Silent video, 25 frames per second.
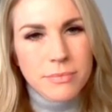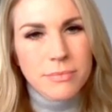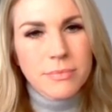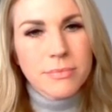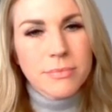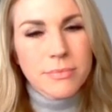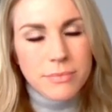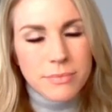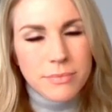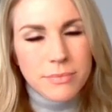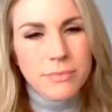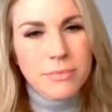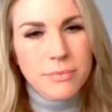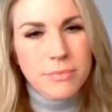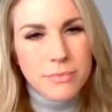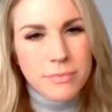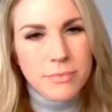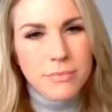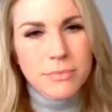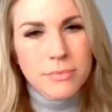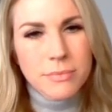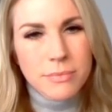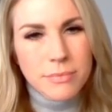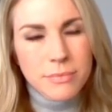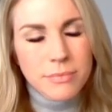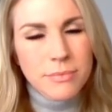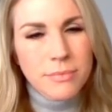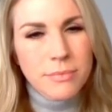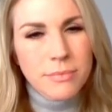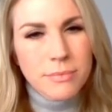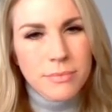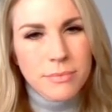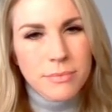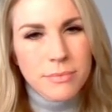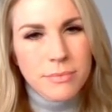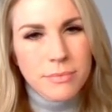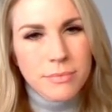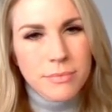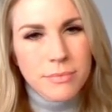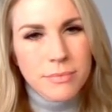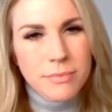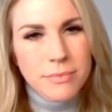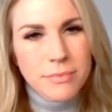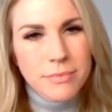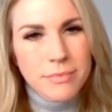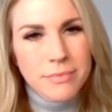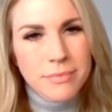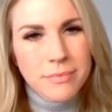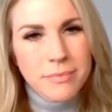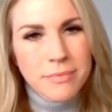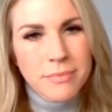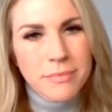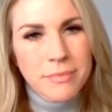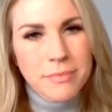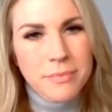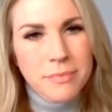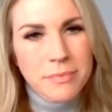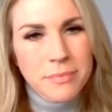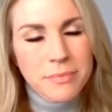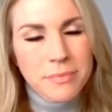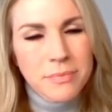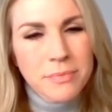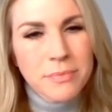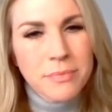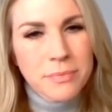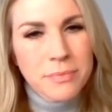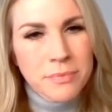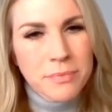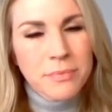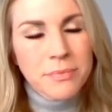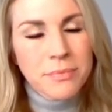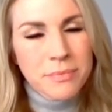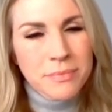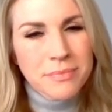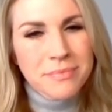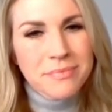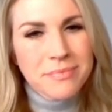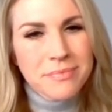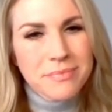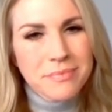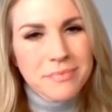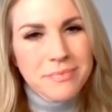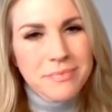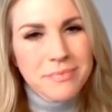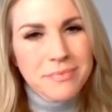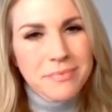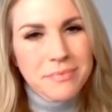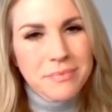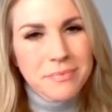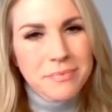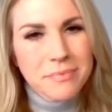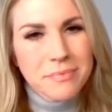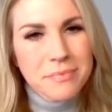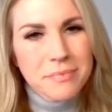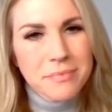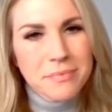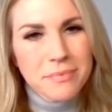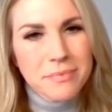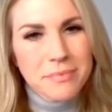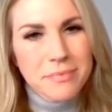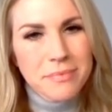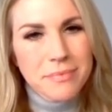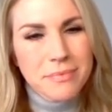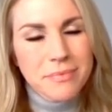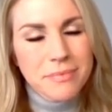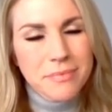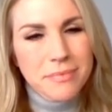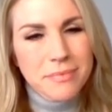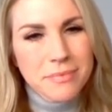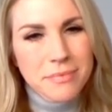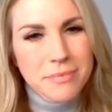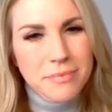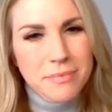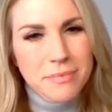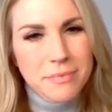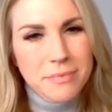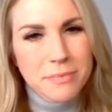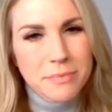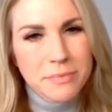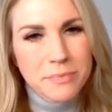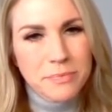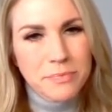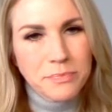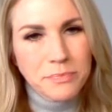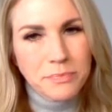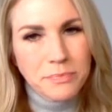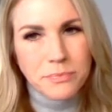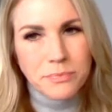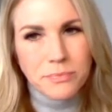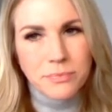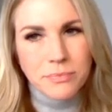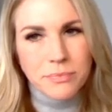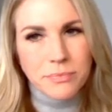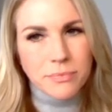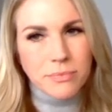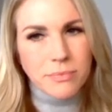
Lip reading: This person isn't speaking.